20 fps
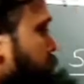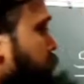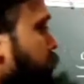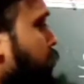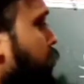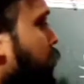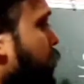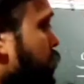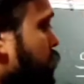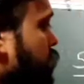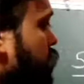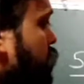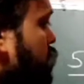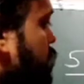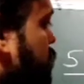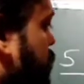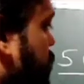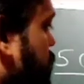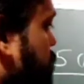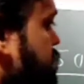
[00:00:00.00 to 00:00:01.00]
although
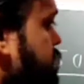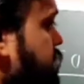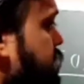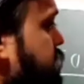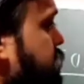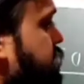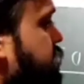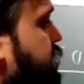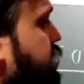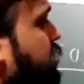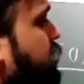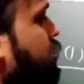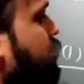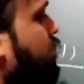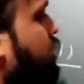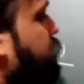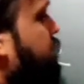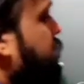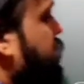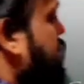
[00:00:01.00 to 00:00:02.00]
the x is still
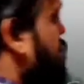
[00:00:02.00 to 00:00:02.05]
common